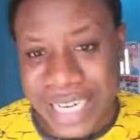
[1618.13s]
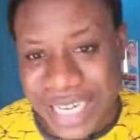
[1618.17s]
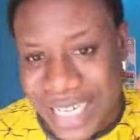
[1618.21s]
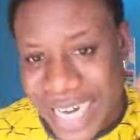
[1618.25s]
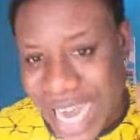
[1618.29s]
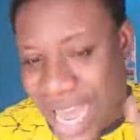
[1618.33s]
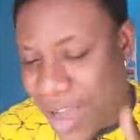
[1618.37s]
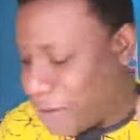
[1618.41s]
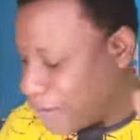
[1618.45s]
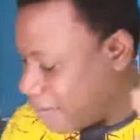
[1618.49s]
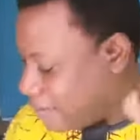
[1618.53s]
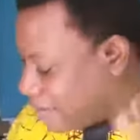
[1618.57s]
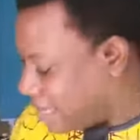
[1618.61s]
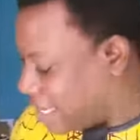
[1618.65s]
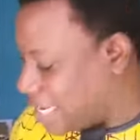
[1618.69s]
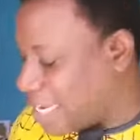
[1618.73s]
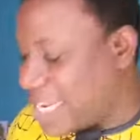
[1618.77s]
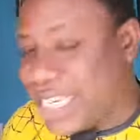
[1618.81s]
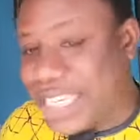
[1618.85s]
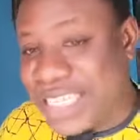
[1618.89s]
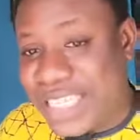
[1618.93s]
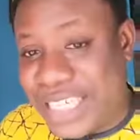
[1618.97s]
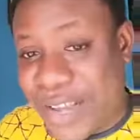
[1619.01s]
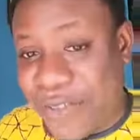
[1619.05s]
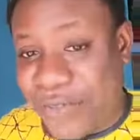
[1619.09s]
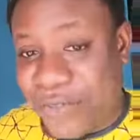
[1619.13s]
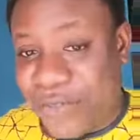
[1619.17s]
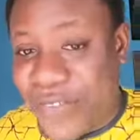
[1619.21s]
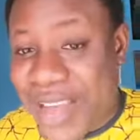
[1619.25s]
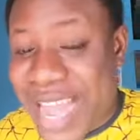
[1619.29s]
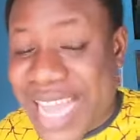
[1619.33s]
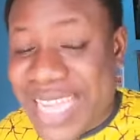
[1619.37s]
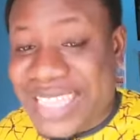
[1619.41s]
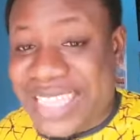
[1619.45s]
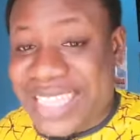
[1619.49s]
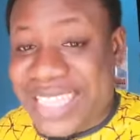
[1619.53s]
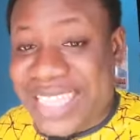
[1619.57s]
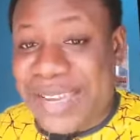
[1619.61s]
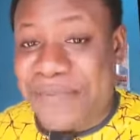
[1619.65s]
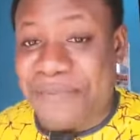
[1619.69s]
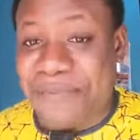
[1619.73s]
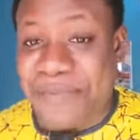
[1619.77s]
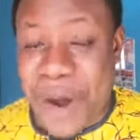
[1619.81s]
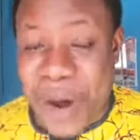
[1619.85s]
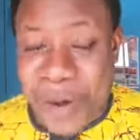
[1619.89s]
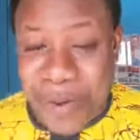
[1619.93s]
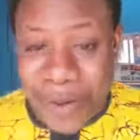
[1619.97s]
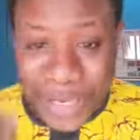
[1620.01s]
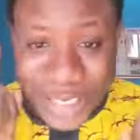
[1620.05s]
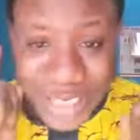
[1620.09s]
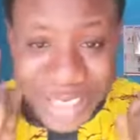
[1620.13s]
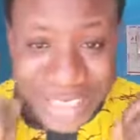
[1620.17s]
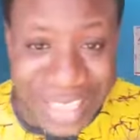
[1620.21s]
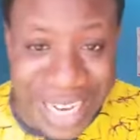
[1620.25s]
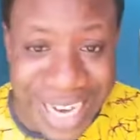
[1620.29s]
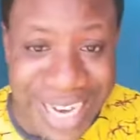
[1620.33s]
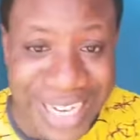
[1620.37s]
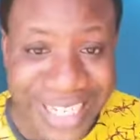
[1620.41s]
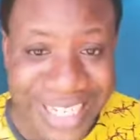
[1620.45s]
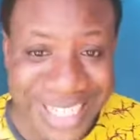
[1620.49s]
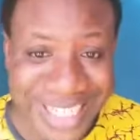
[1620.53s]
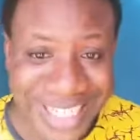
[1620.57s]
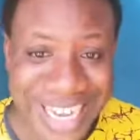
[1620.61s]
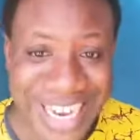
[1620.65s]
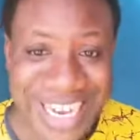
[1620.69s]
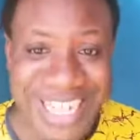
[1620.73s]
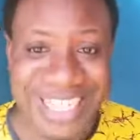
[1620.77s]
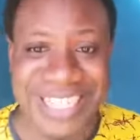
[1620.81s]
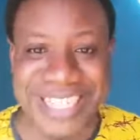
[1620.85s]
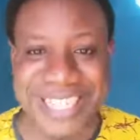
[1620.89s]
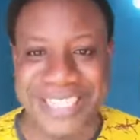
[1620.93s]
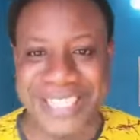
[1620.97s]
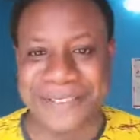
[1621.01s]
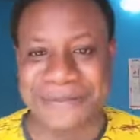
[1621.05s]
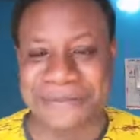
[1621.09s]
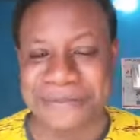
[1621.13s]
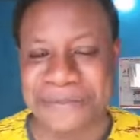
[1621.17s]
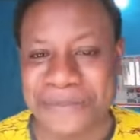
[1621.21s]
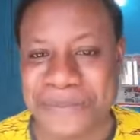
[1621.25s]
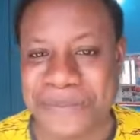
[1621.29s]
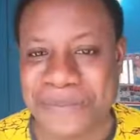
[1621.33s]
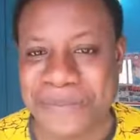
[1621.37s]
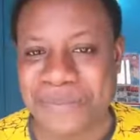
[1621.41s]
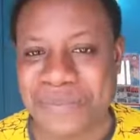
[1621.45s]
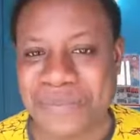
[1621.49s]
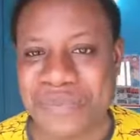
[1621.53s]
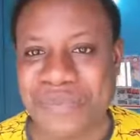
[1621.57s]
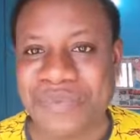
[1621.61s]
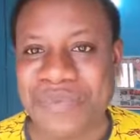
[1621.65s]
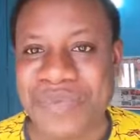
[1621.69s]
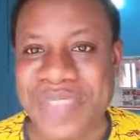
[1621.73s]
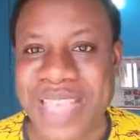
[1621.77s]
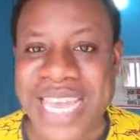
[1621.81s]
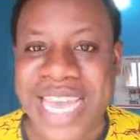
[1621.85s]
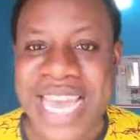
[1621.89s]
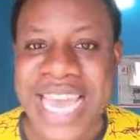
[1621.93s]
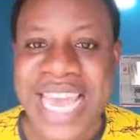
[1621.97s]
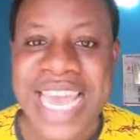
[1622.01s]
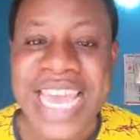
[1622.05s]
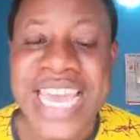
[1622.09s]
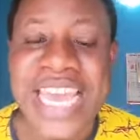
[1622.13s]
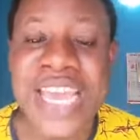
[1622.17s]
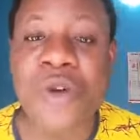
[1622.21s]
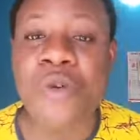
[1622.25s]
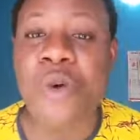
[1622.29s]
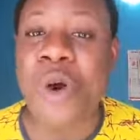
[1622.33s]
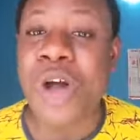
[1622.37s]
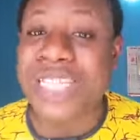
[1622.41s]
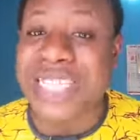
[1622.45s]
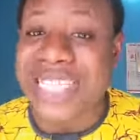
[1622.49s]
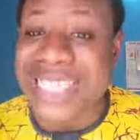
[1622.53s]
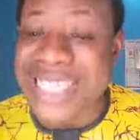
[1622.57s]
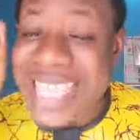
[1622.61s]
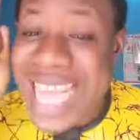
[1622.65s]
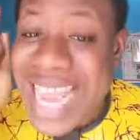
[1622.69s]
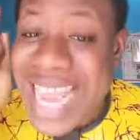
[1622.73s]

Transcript: Now, the first thing Paul was saying is this. He was